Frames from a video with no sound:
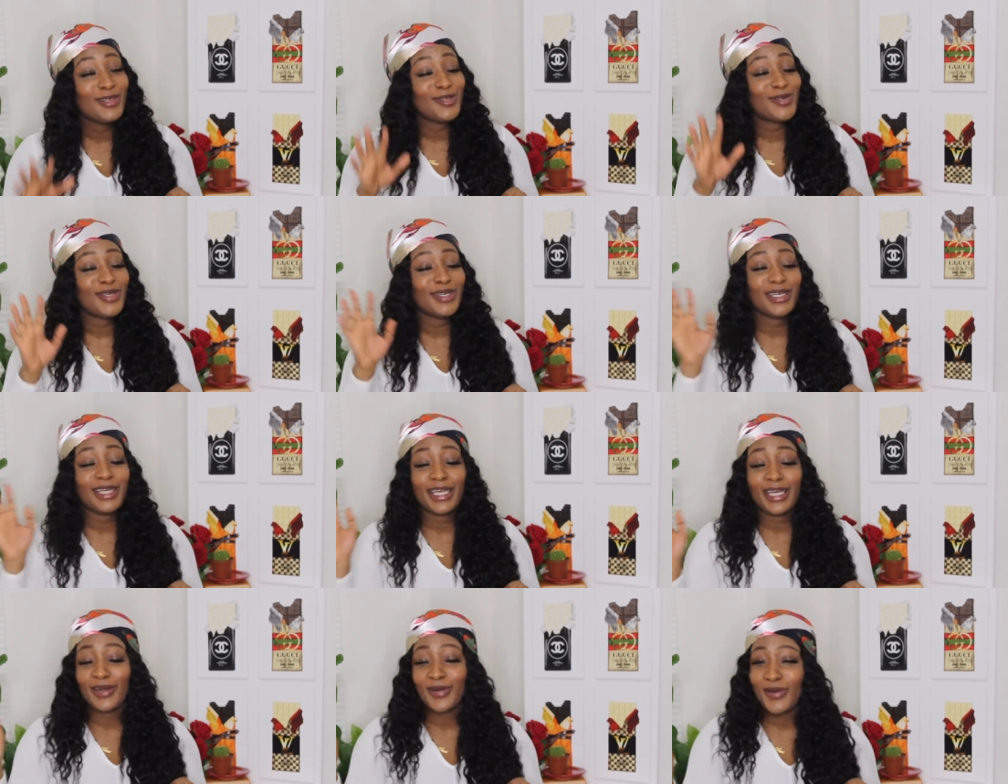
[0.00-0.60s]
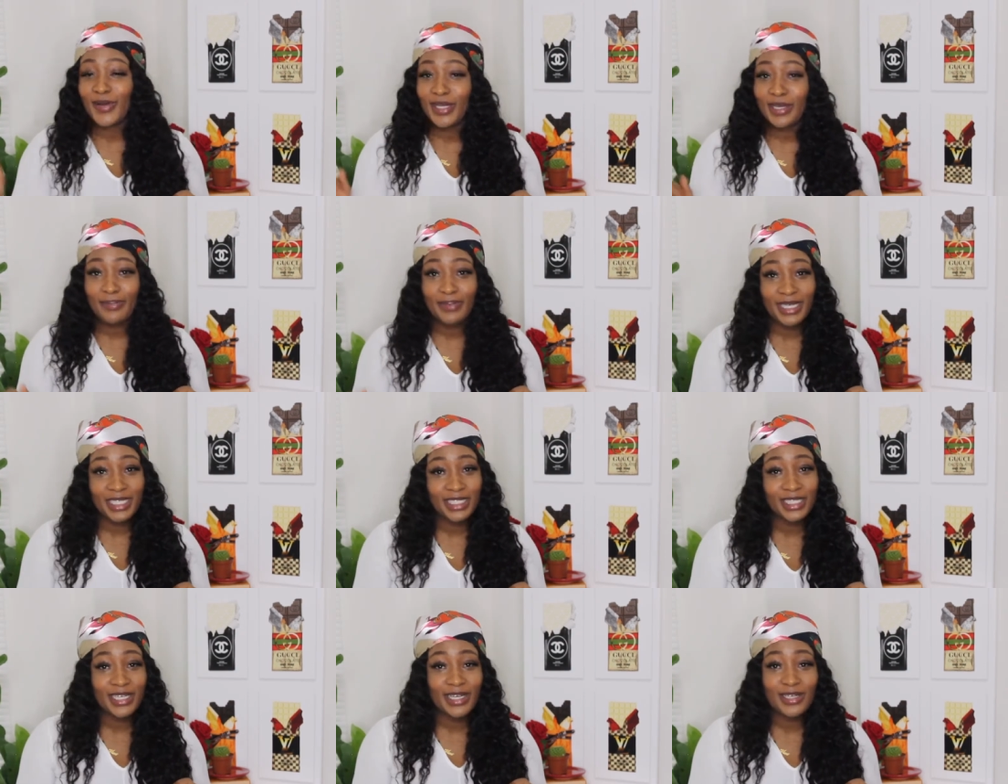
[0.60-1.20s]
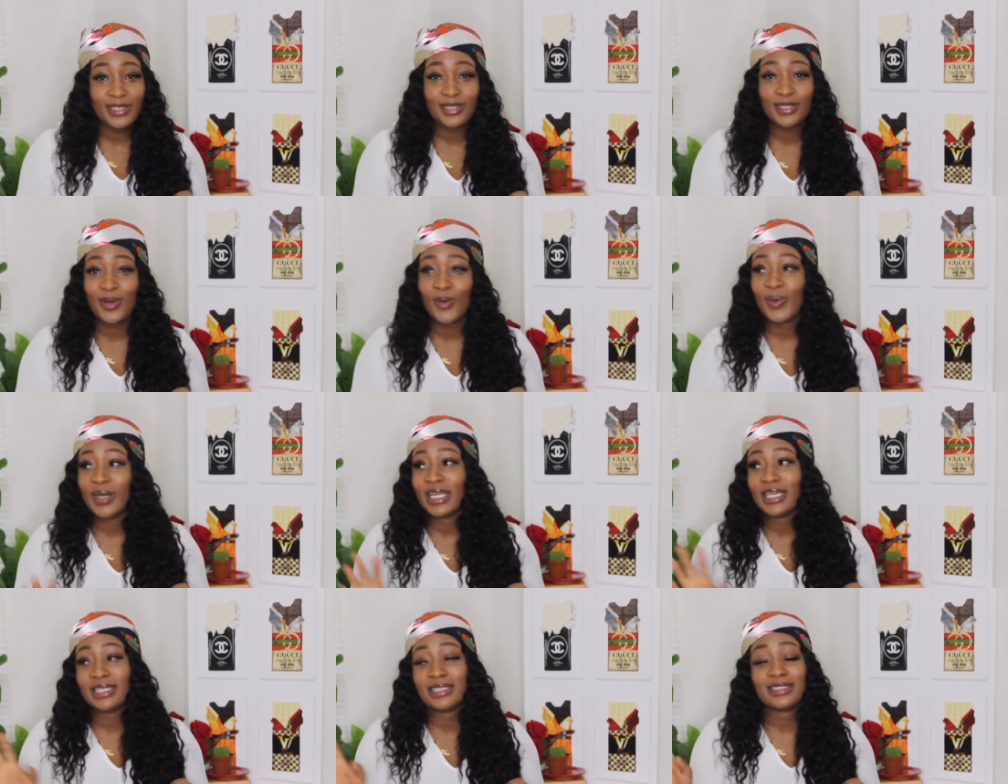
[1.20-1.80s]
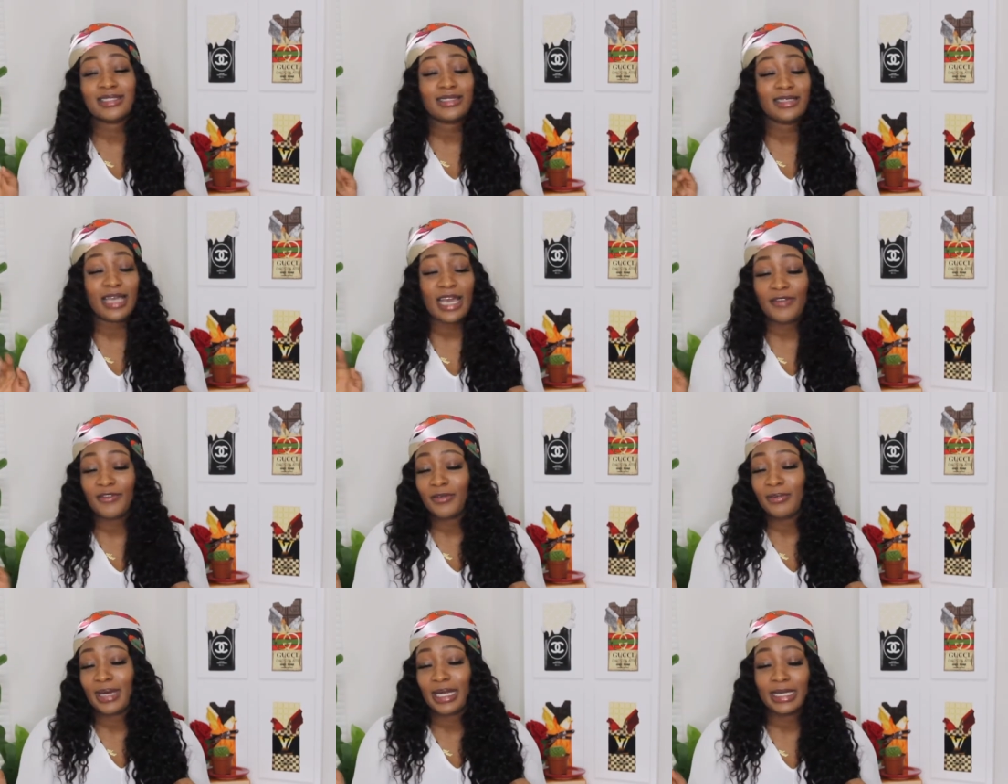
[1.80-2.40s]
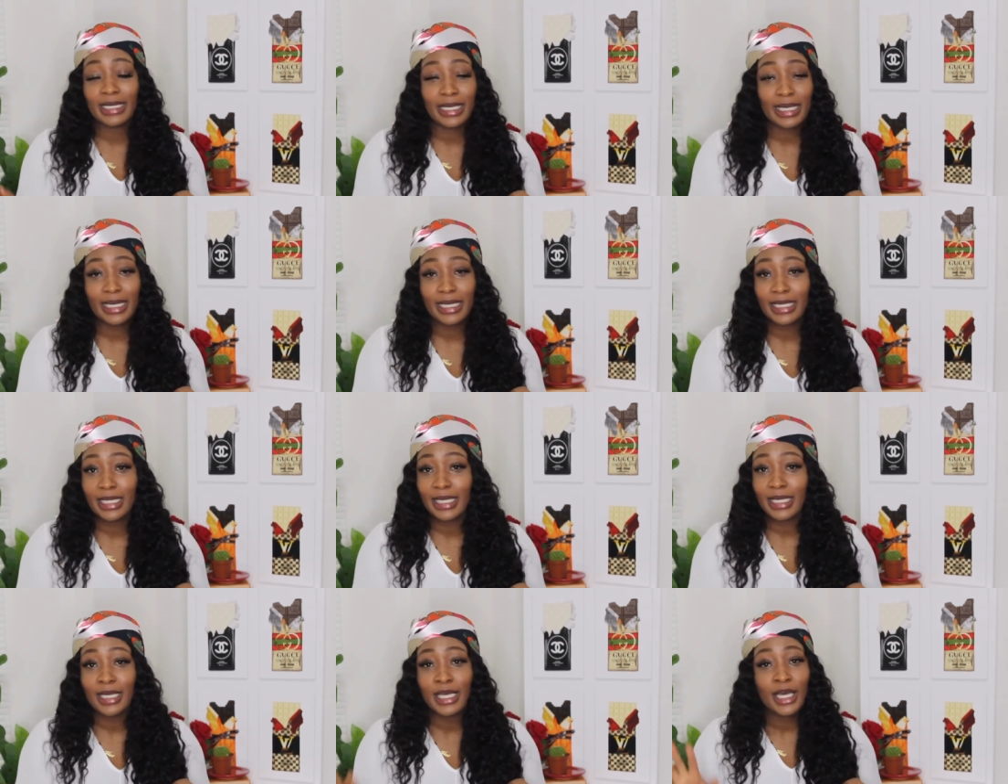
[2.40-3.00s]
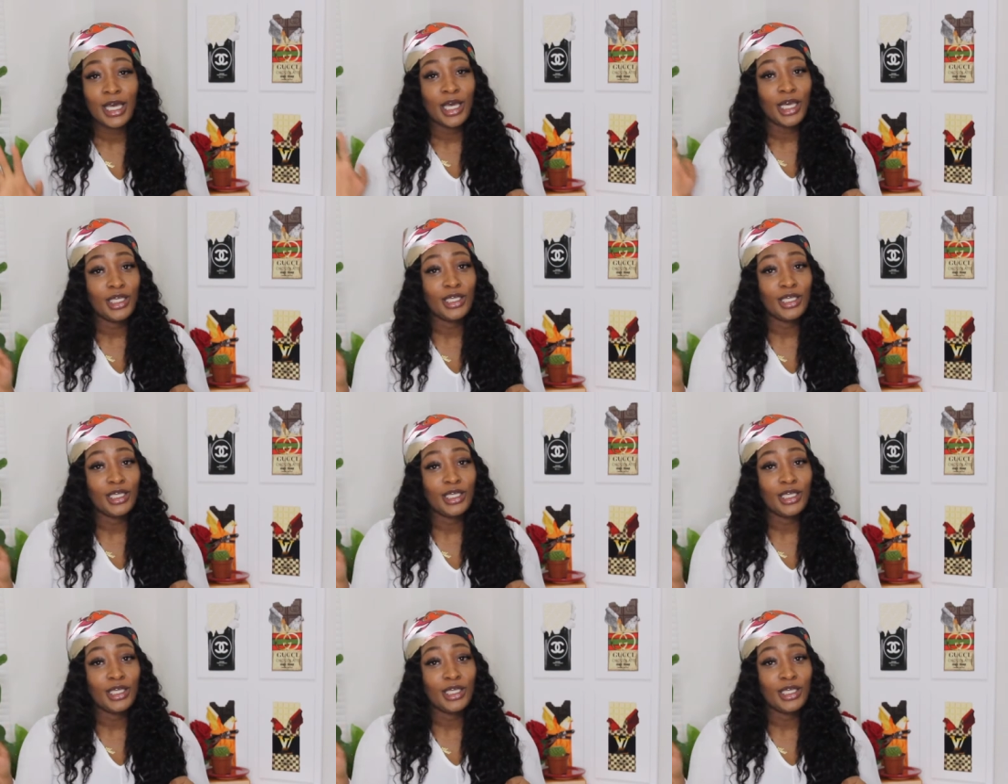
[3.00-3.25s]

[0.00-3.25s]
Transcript: so you could get all your pictures. So when it's everybody getting it,